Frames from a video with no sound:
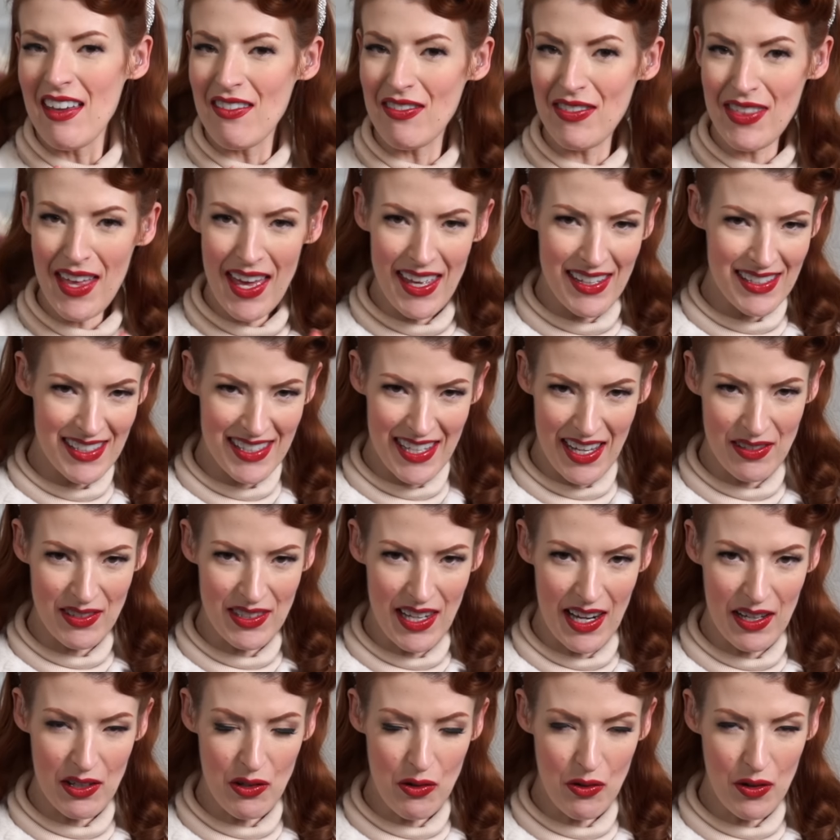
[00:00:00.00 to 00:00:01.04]
if that sounds
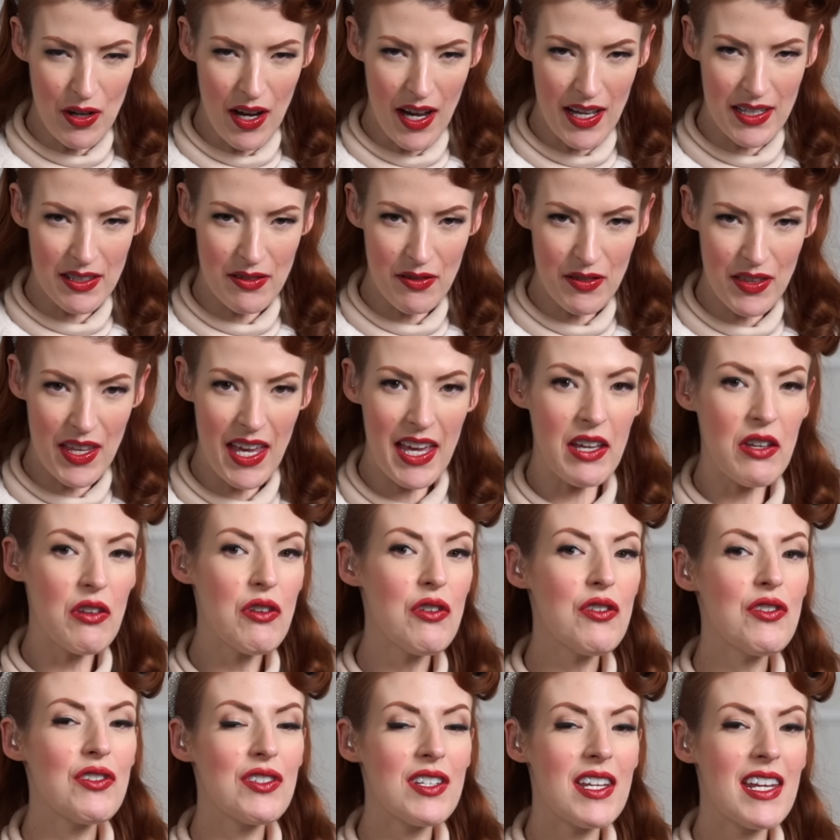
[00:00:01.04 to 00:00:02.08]
like your kind of thing,
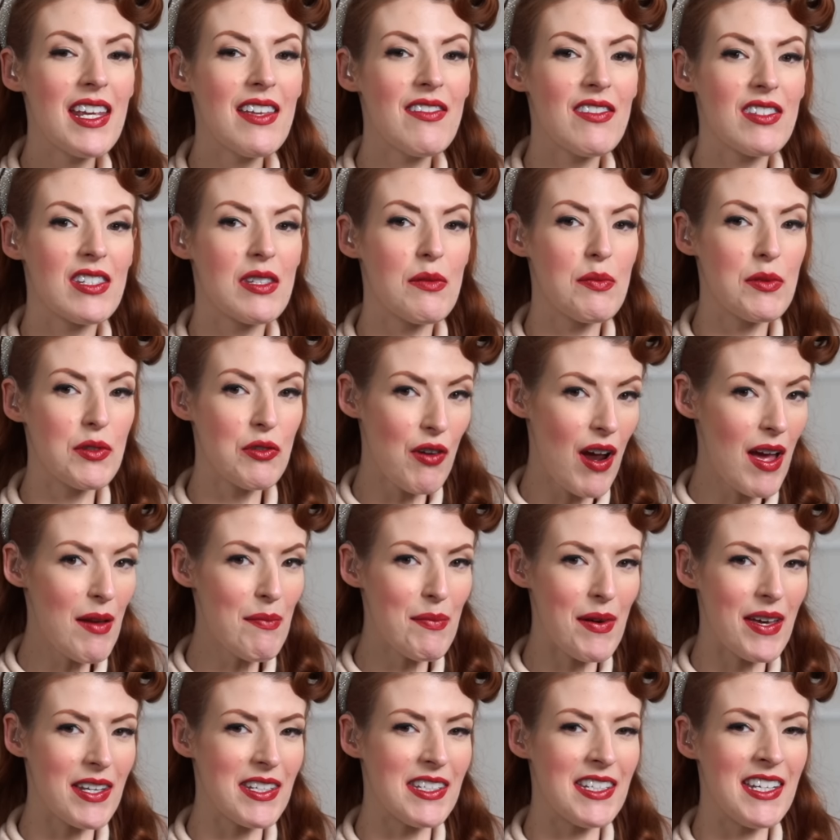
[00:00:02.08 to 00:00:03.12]
you should hit the subscribe
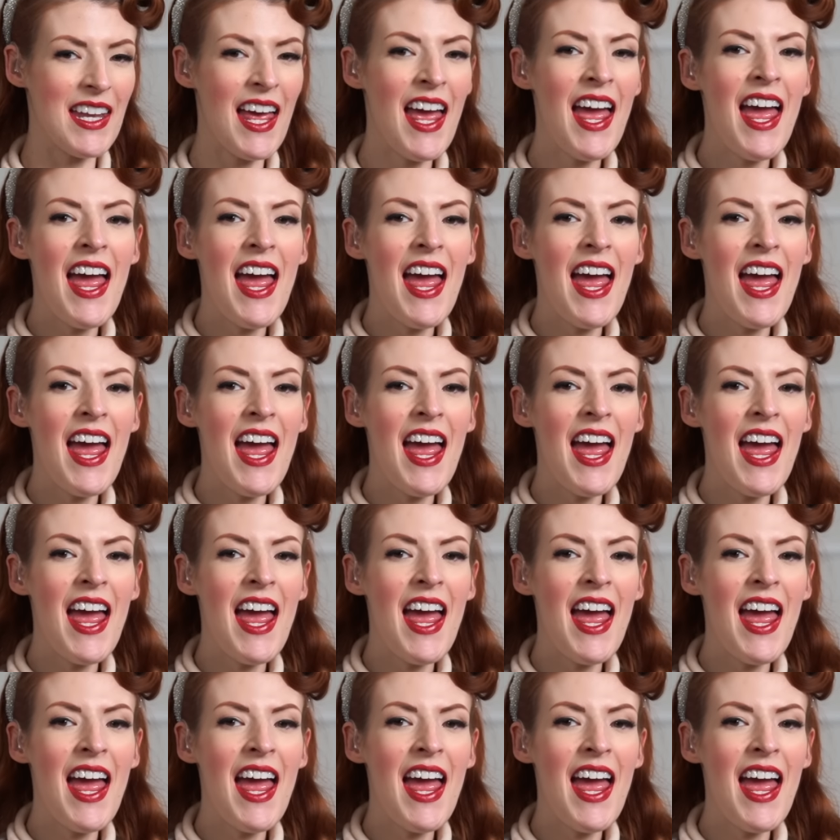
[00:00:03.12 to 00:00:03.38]
button